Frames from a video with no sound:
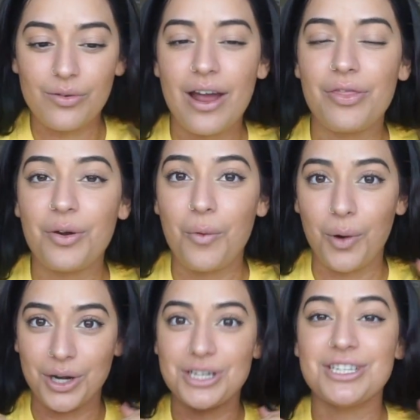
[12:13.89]
around the
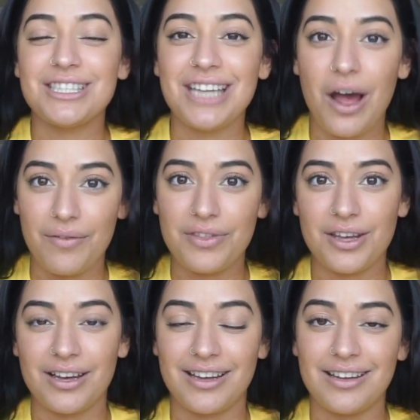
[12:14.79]
corners of
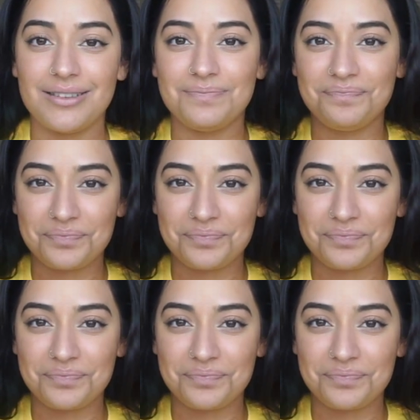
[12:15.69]
the